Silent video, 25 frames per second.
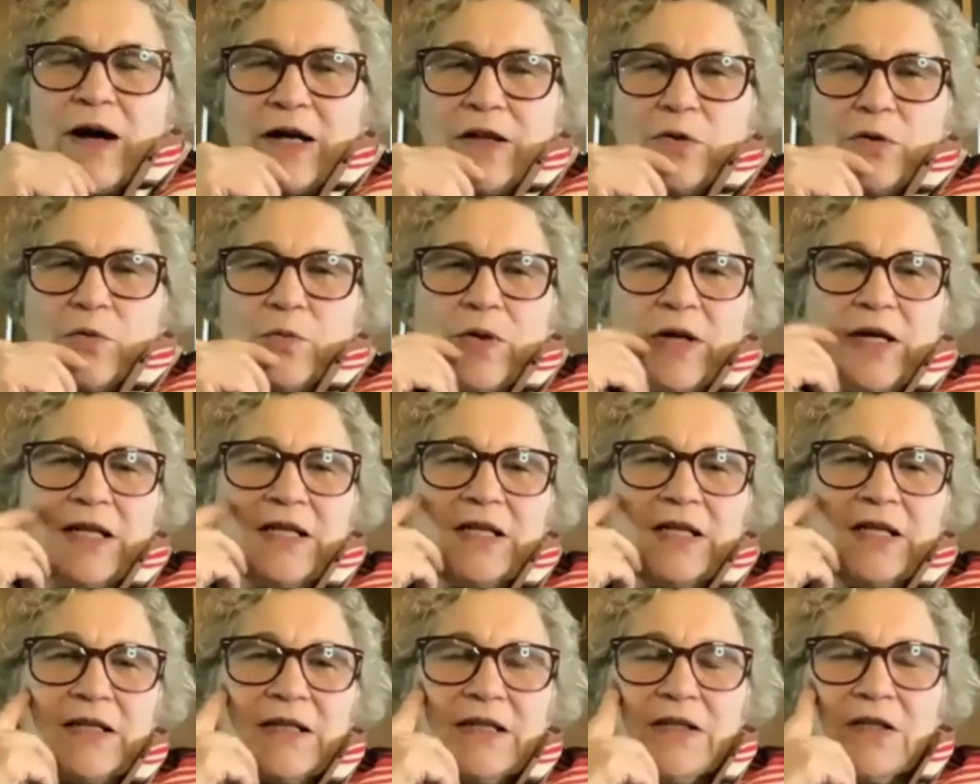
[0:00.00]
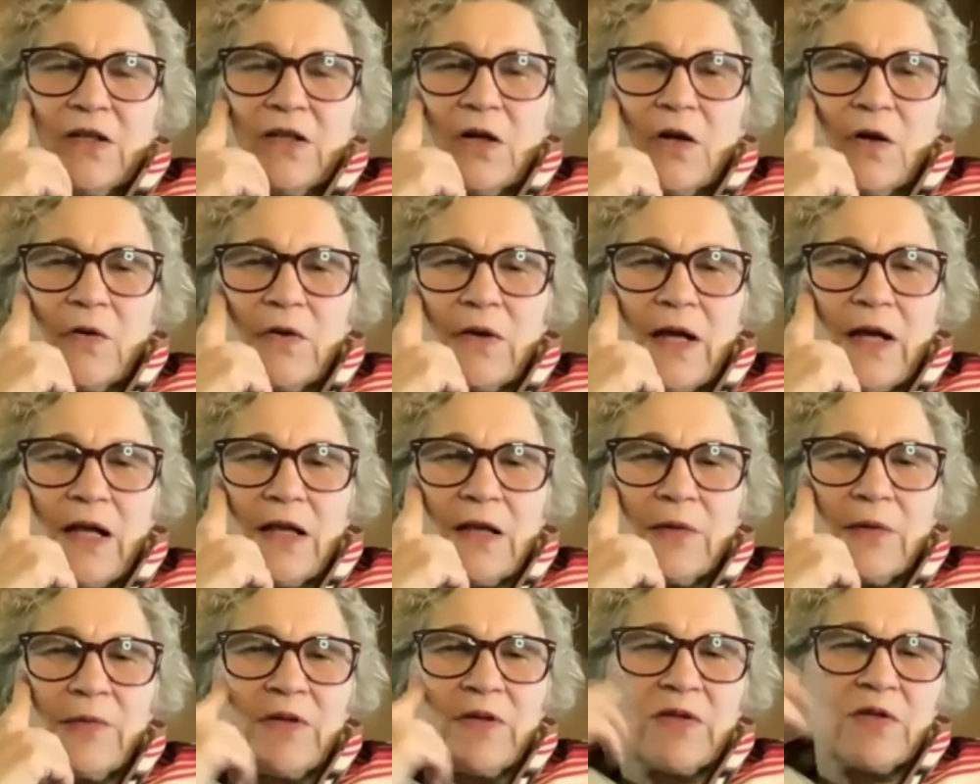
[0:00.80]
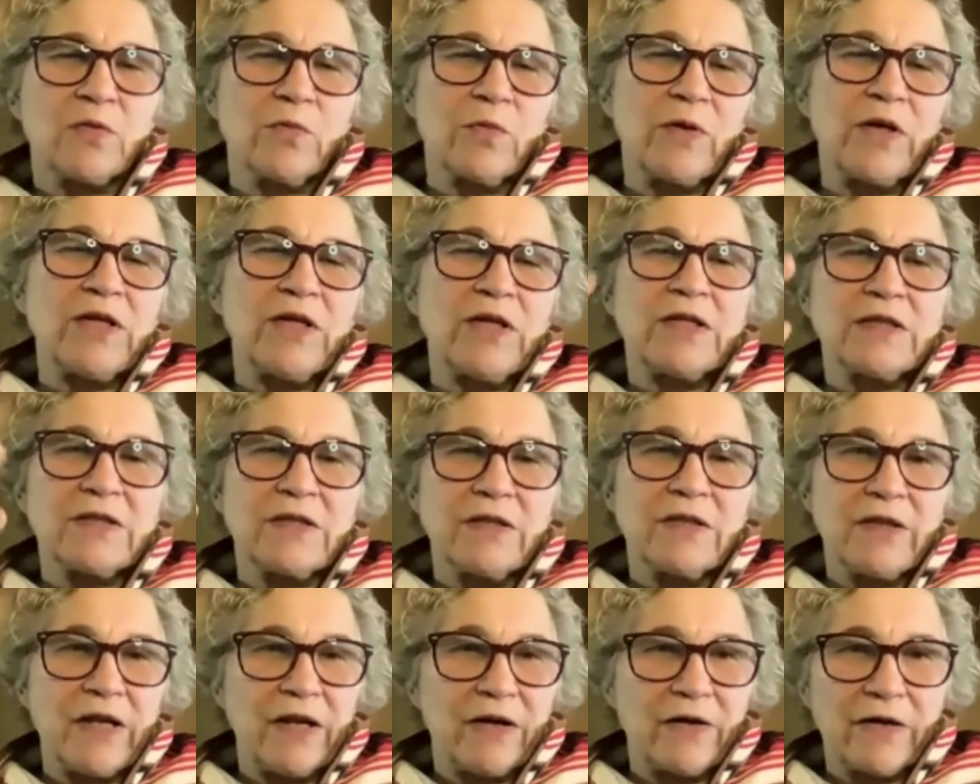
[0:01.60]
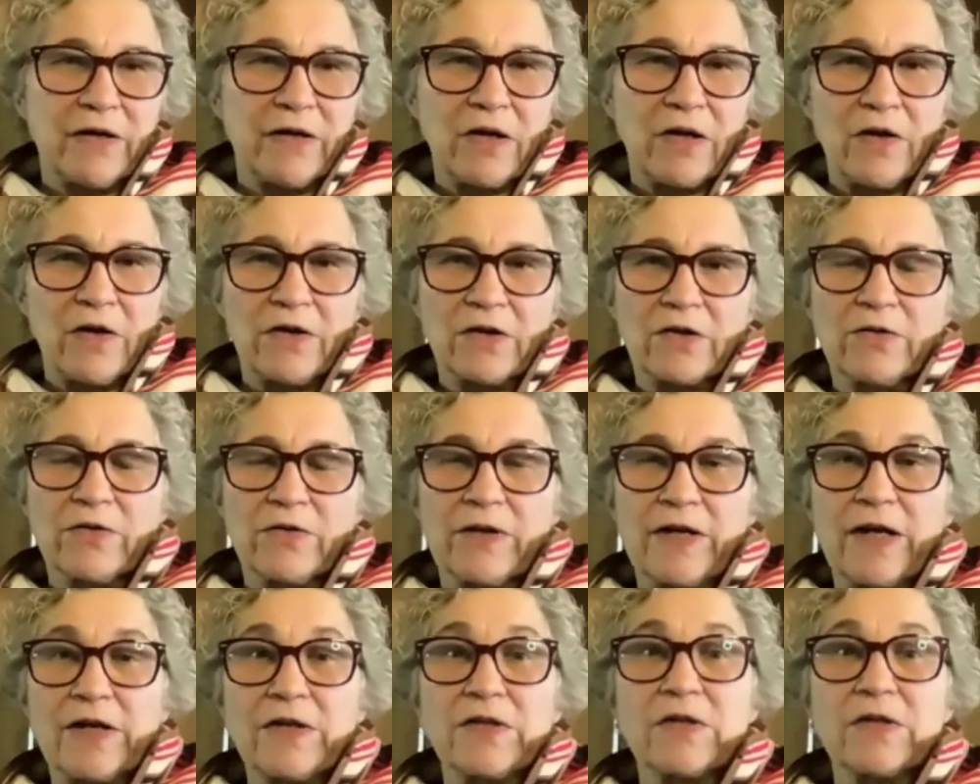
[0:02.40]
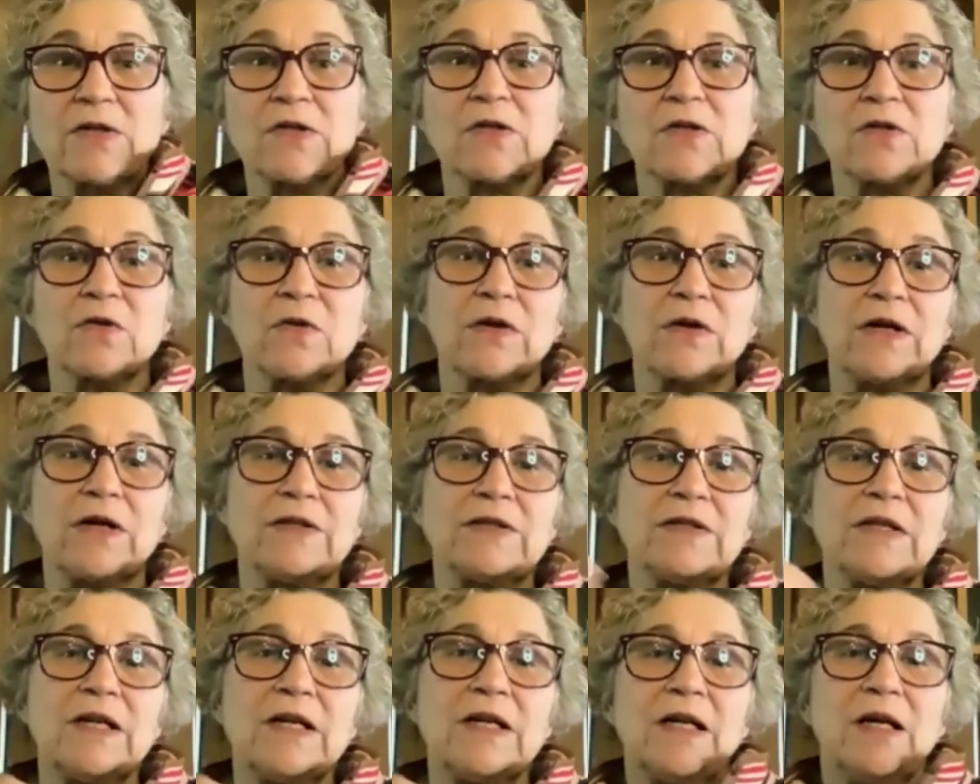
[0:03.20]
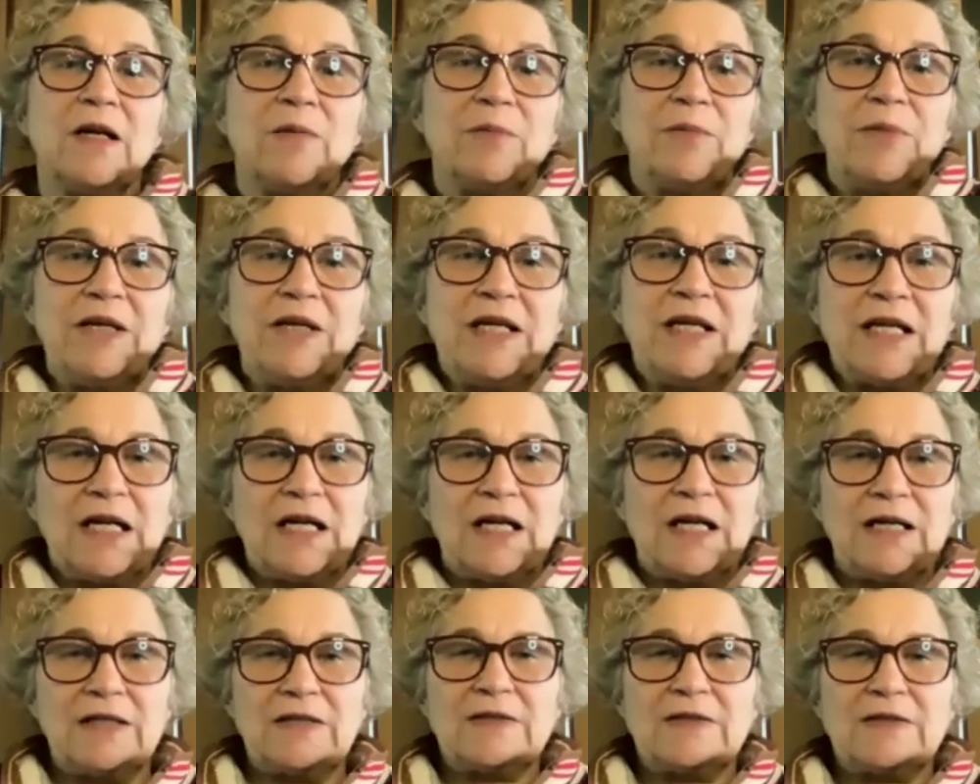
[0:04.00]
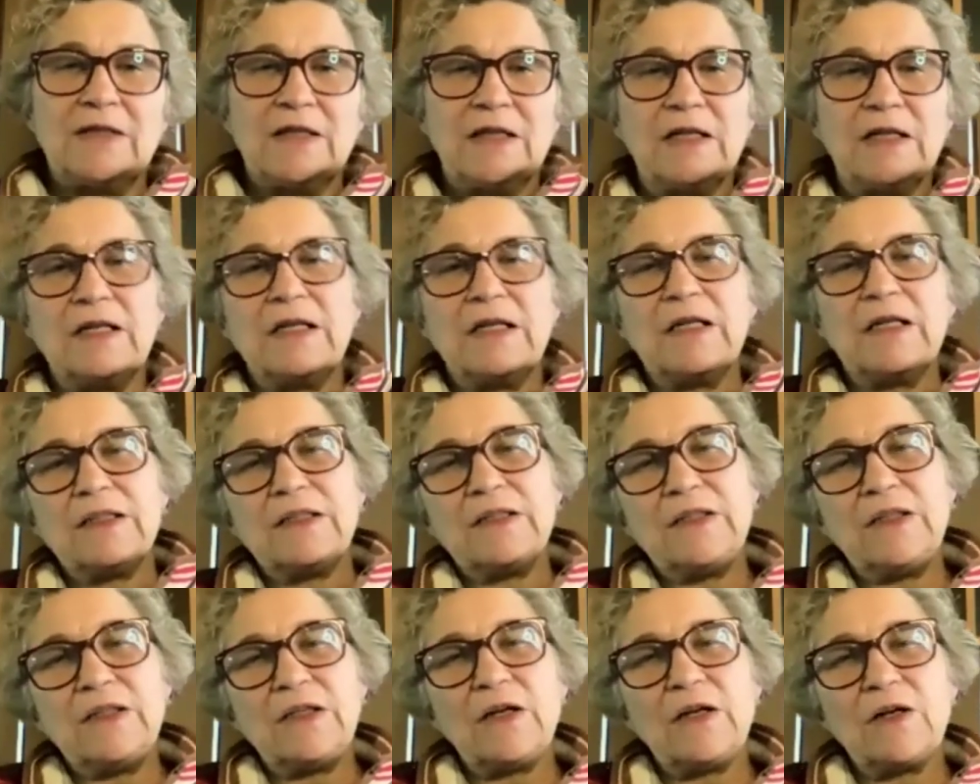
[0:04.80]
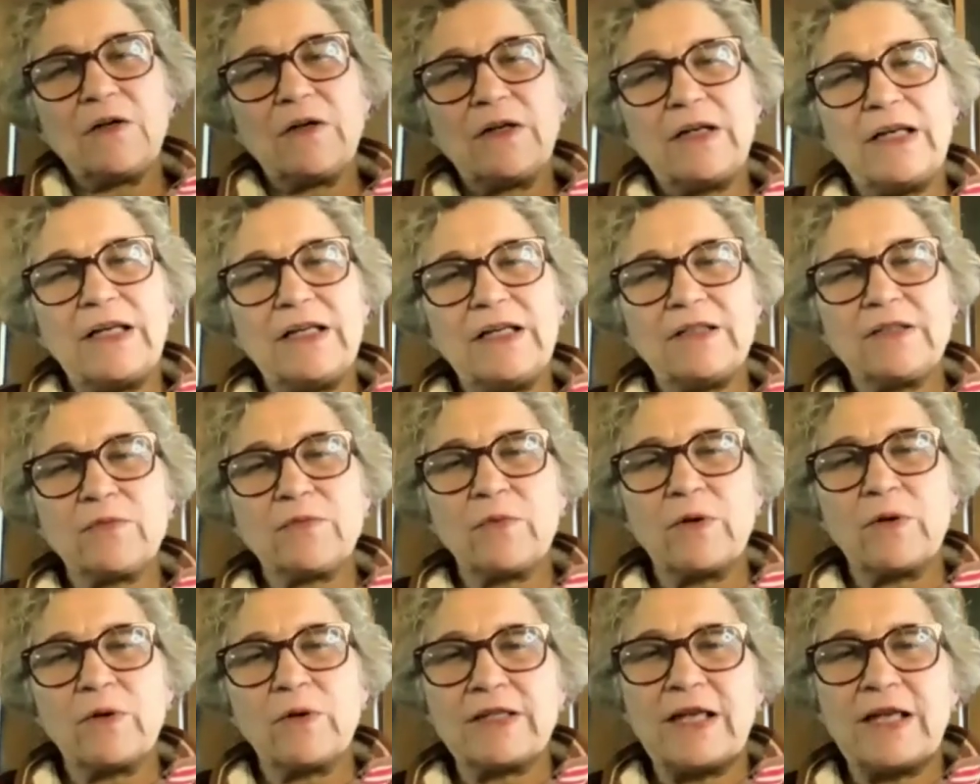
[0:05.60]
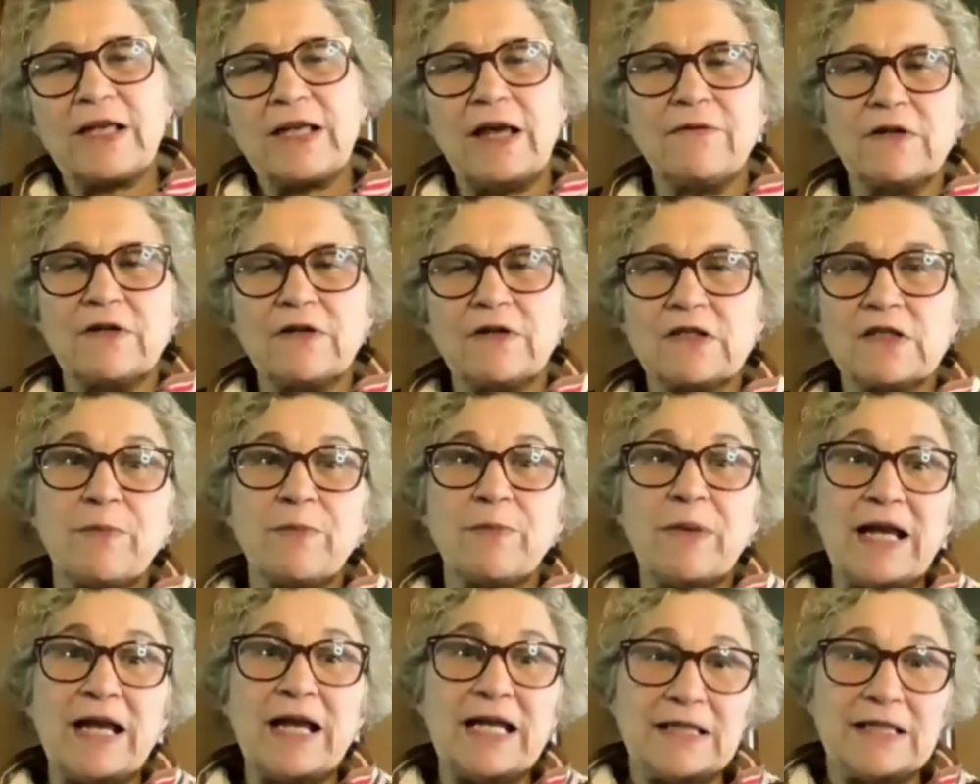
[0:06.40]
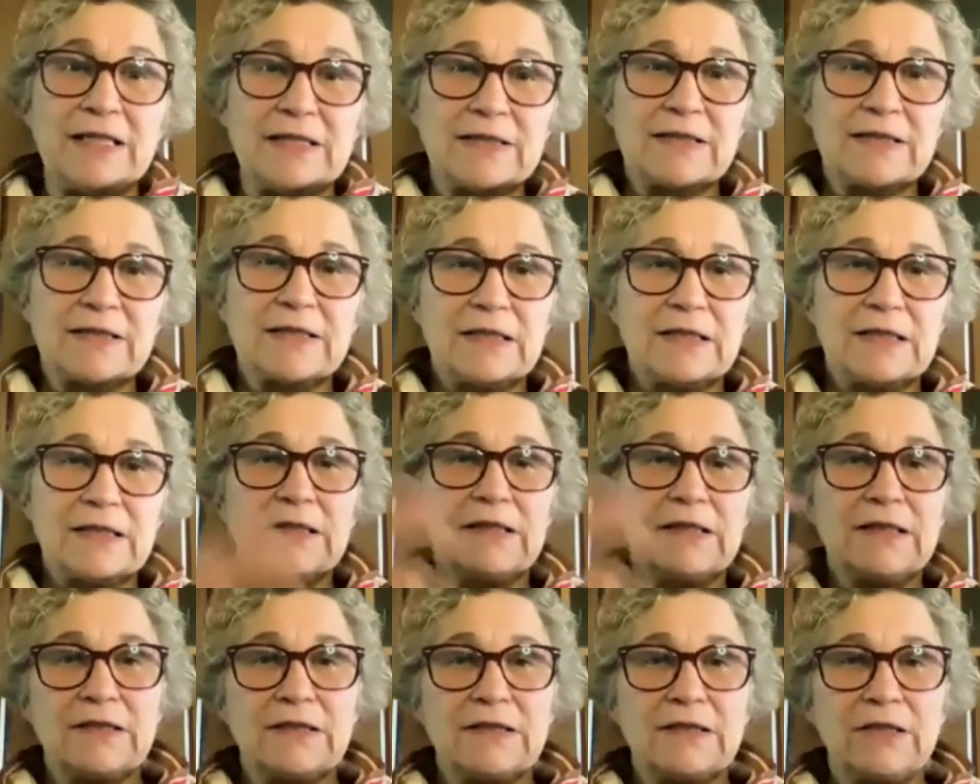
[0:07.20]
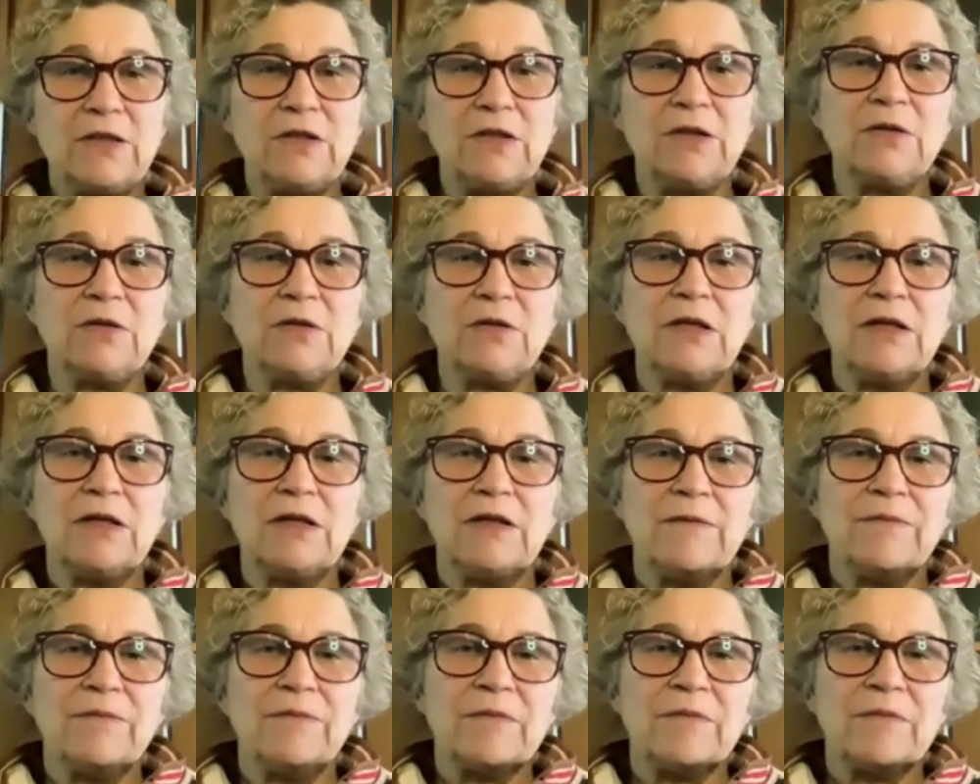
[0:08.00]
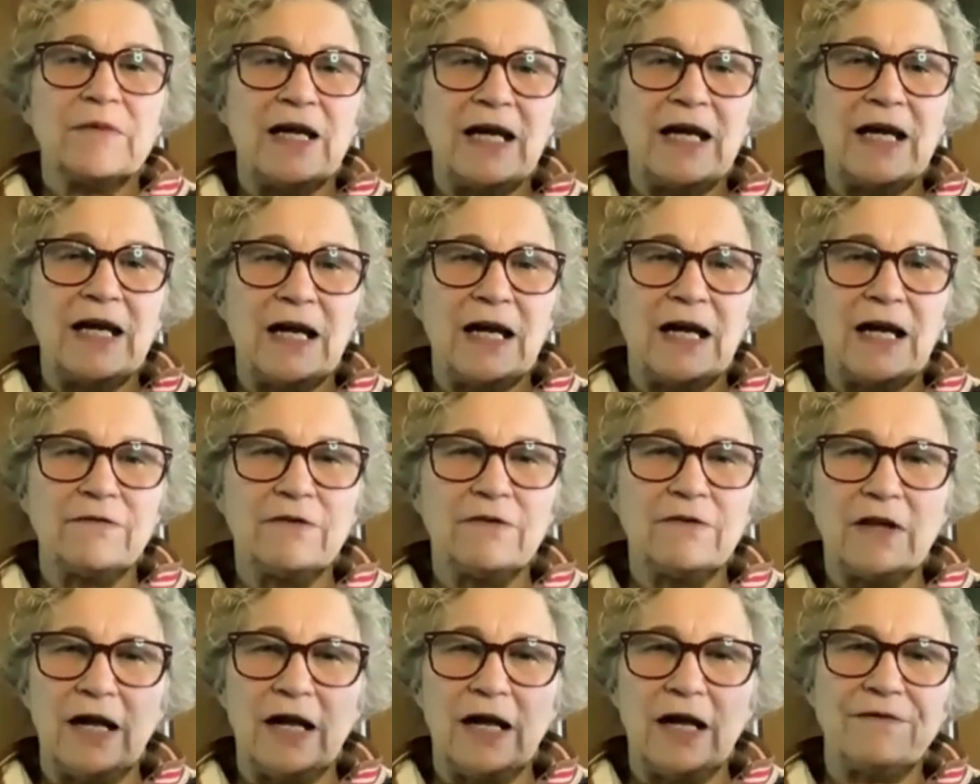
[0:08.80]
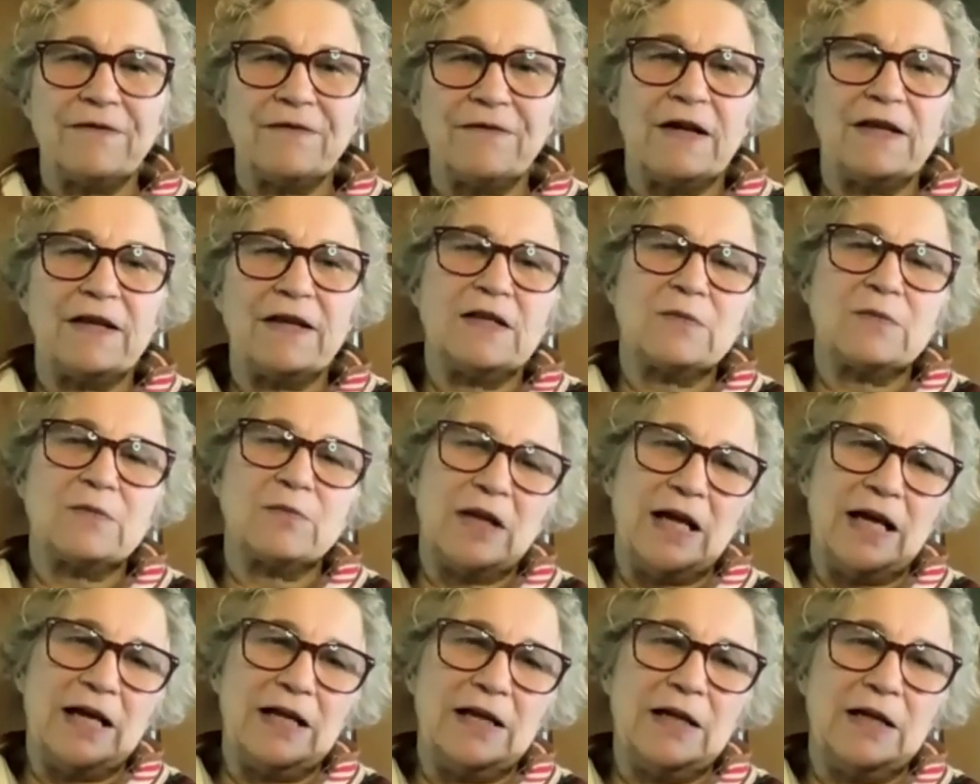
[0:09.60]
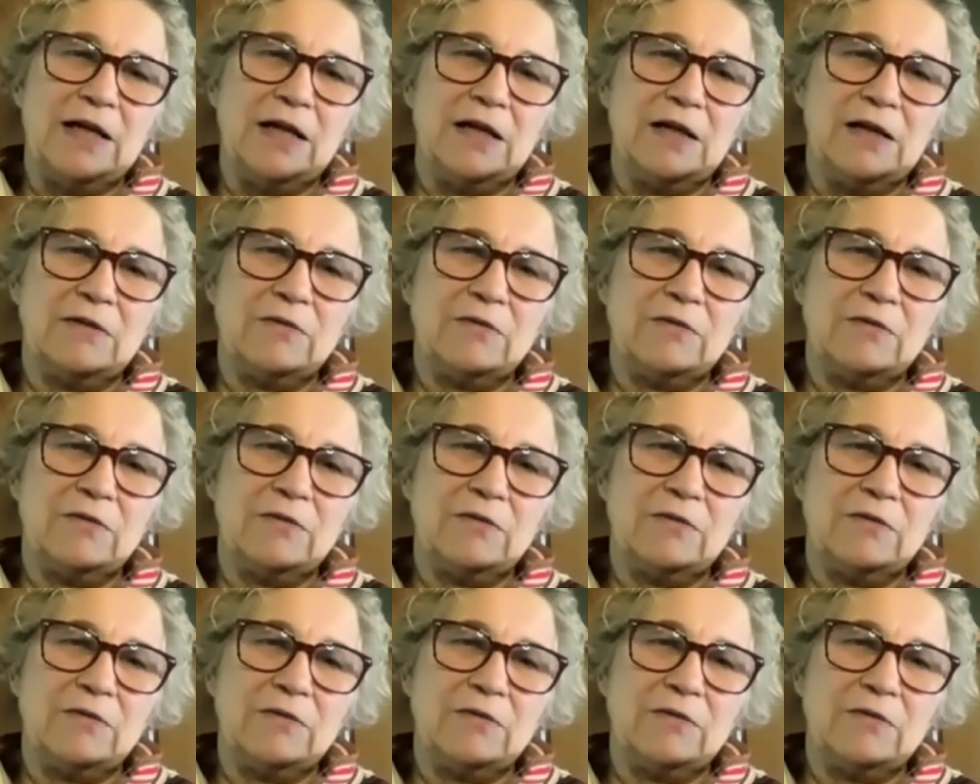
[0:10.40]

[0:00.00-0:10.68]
the wind, and the elements, the wind is there at all the creation stories, because it's what gave us space to have life on this planet.